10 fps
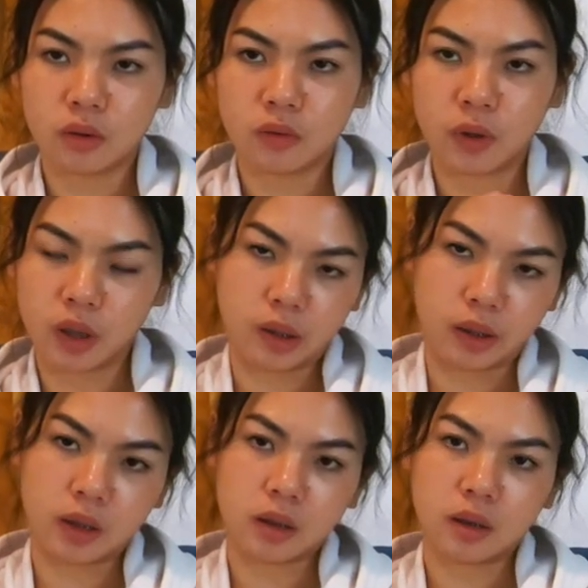work
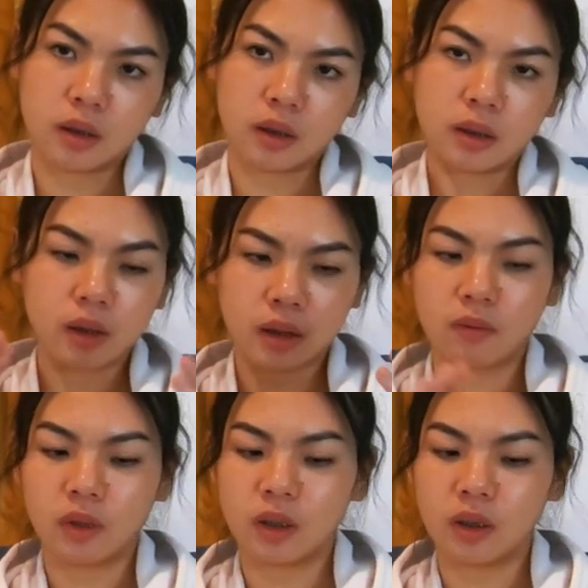hard.
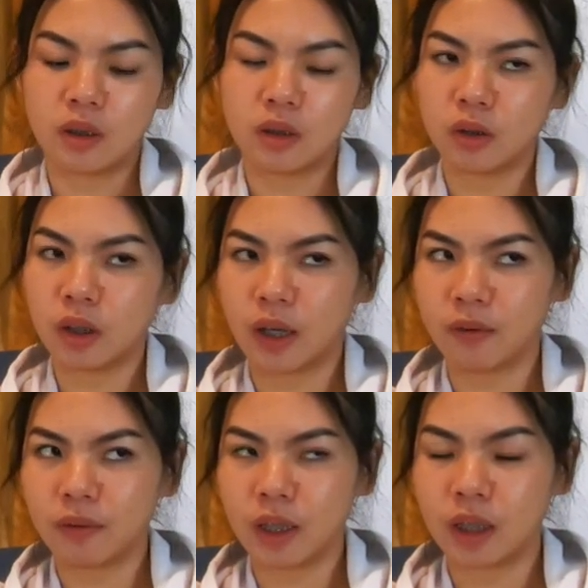Someone don't have
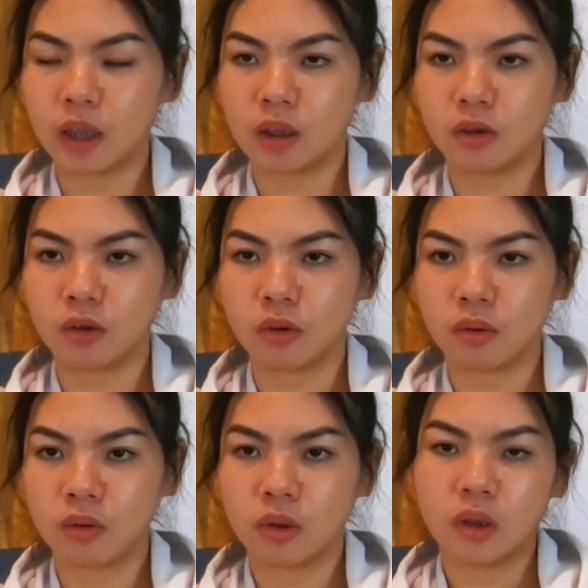anything to do.
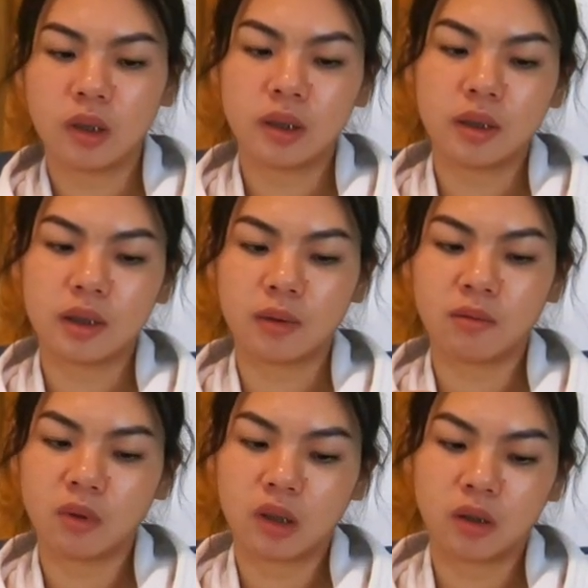
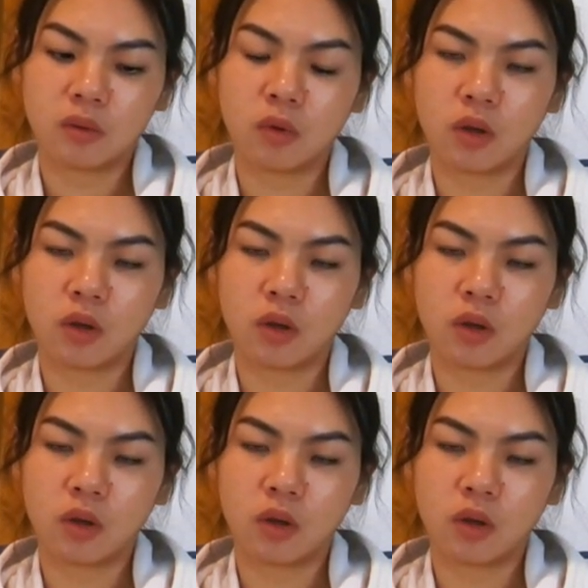Someone